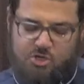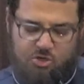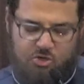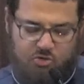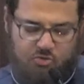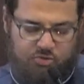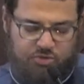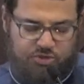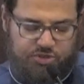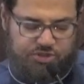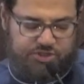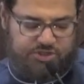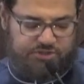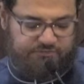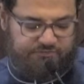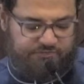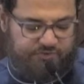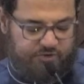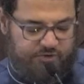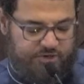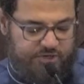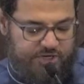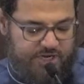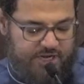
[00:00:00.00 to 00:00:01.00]
which is a
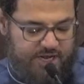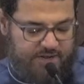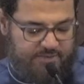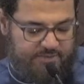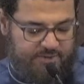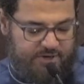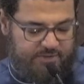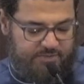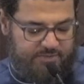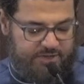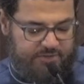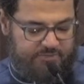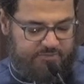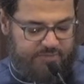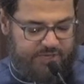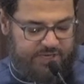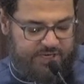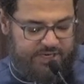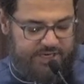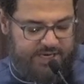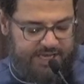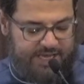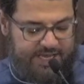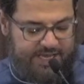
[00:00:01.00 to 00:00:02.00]
very common among
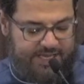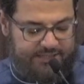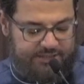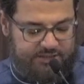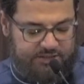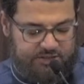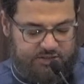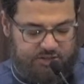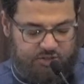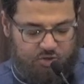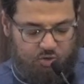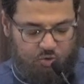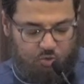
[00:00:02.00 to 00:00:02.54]
men and